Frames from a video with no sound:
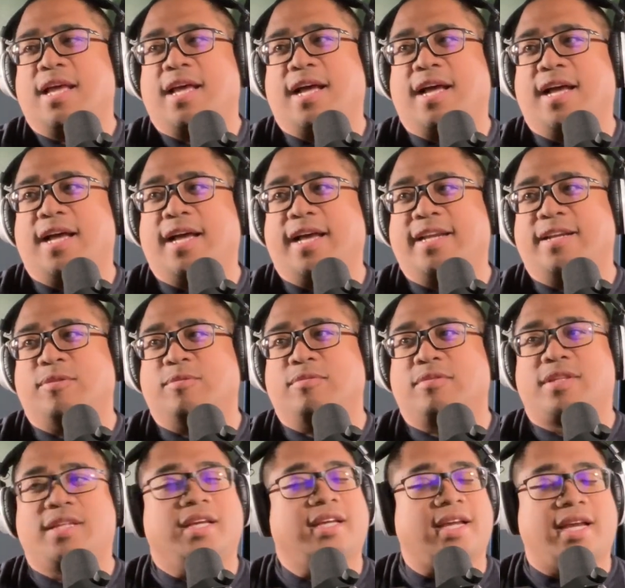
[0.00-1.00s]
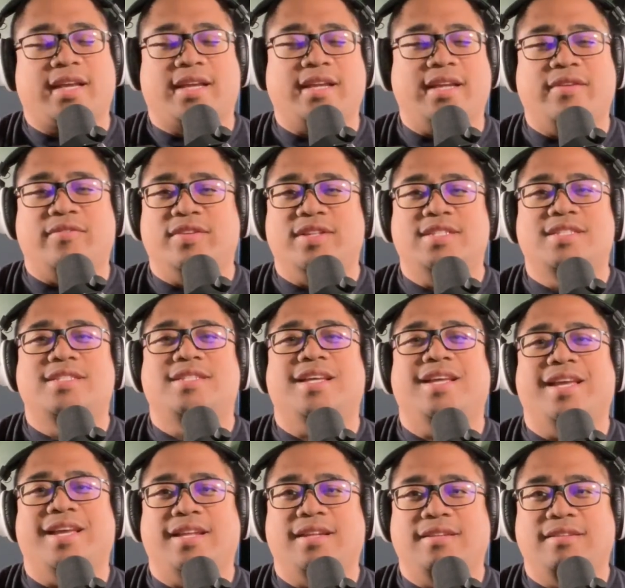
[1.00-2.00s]
I don't think I can even
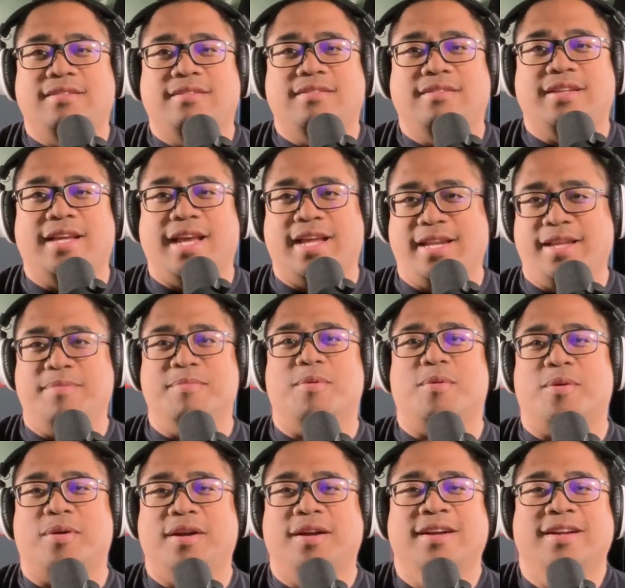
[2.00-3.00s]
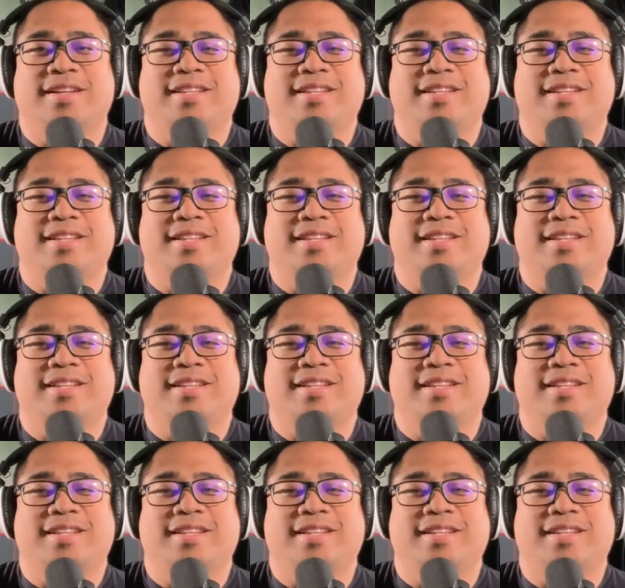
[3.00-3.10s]
sing it anymore.